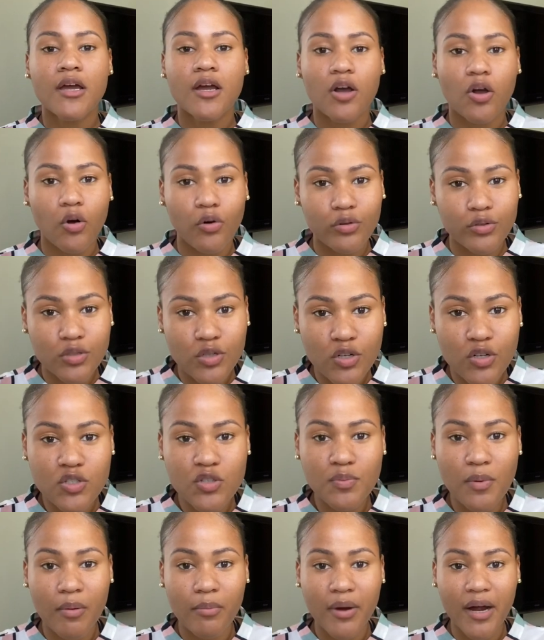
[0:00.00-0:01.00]
Go to the
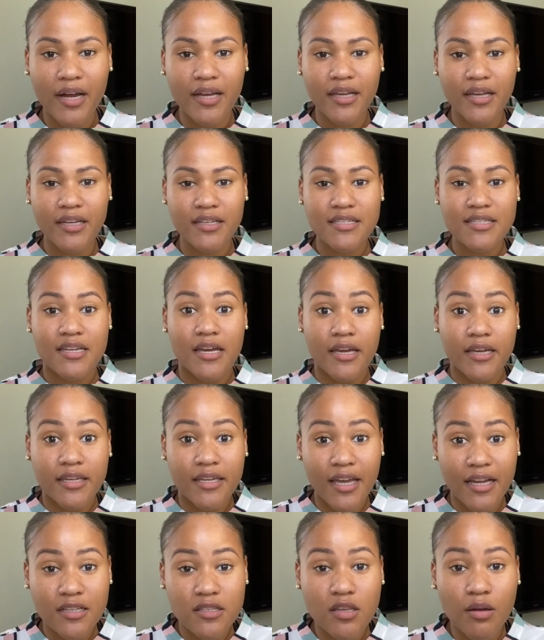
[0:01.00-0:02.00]
supermarket,
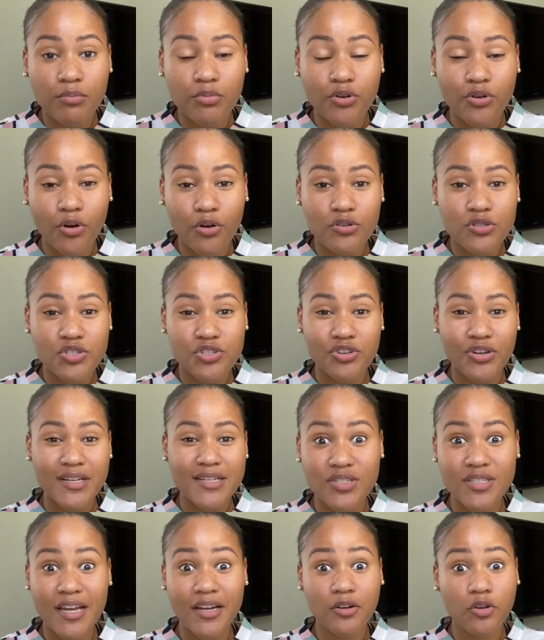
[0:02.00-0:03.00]
get some
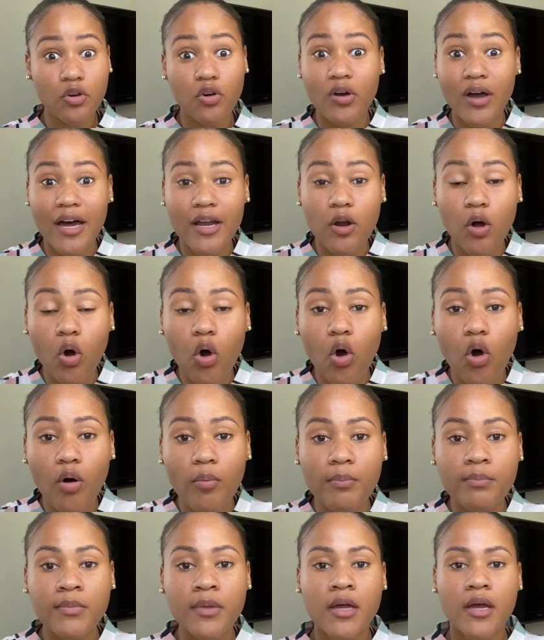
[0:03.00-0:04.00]
groceries, and cook at
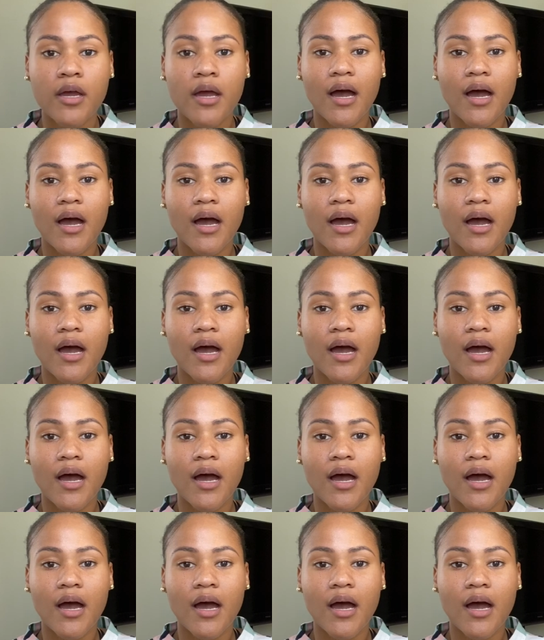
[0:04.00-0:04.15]
home.